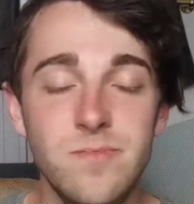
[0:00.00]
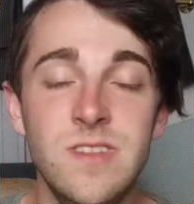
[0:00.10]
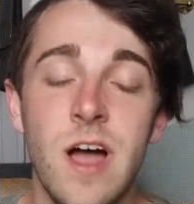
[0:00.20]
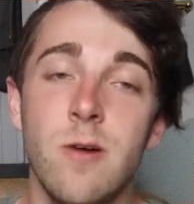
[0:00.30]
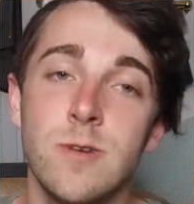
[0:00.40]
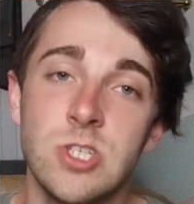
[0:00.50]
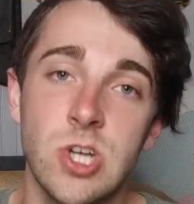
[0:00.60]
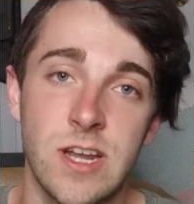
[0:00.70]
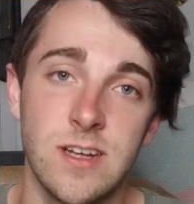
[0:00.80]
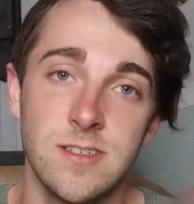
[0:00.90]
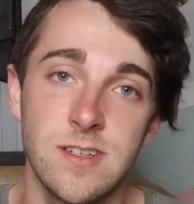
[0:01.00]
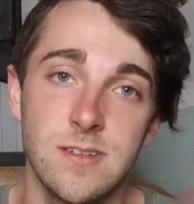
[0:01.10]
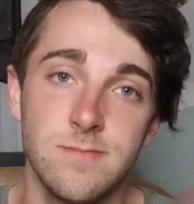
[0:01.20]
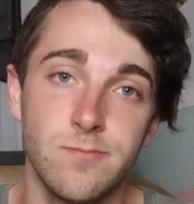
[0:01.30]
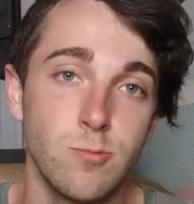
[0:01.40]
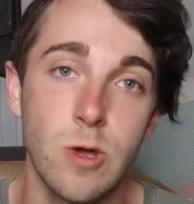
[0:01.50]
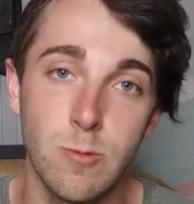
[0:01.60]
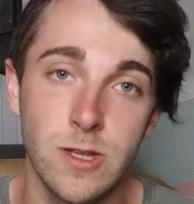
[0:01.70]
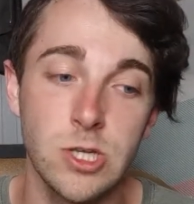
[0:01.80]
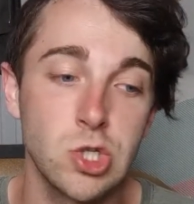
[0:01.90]
No, we shouldn't. We
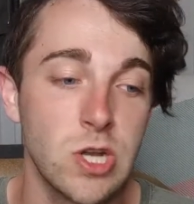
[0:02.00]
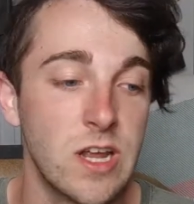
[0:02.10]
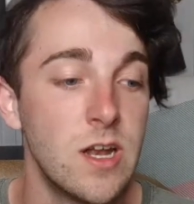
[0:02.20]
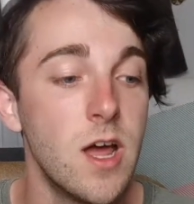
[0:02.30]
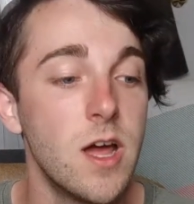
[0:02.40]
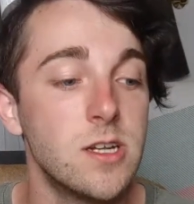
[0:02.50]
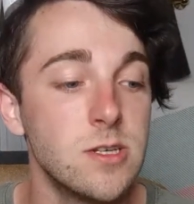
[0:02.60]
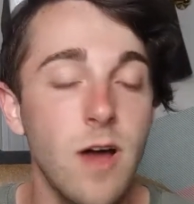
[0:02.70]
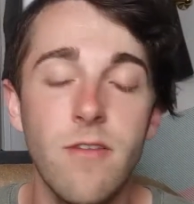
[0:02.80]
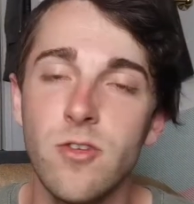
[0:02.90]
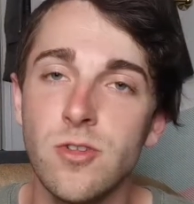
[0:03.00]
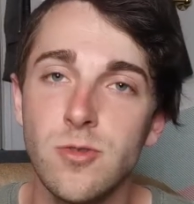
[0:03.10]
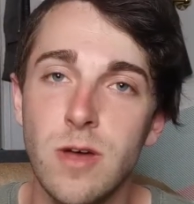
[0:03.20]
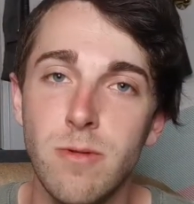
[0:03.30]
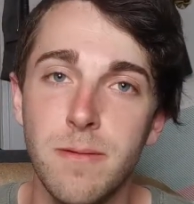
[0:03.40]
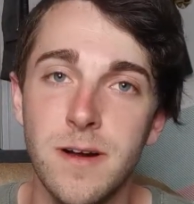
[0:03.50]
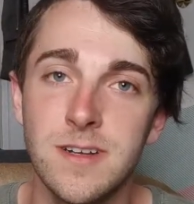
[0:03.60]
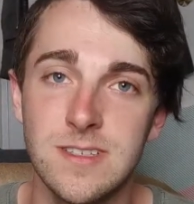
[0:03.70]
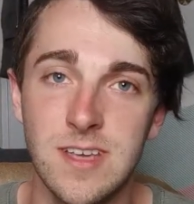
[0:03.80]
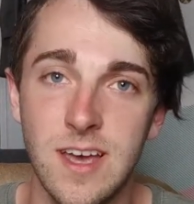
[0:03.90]
really shouldn't. Do you have an earthquake
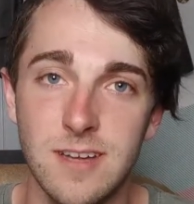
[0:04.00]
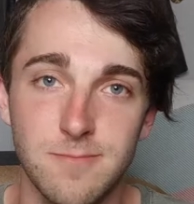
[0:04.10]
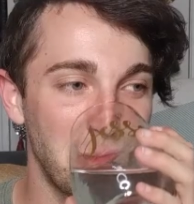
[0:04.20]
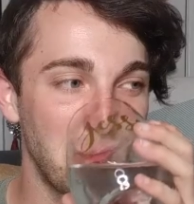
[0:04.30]
preparedness kit?